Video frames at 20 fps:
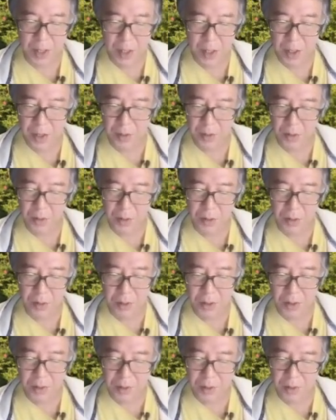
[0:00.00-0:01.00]
and all
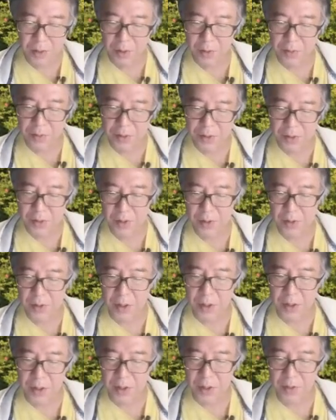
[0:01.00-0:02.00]
other coefficients
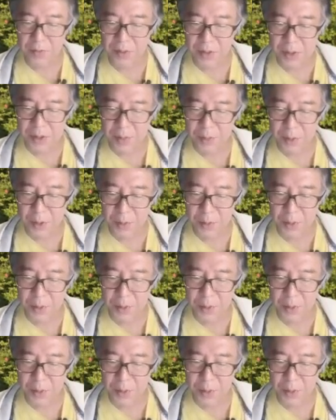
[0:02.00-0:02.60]
are divisible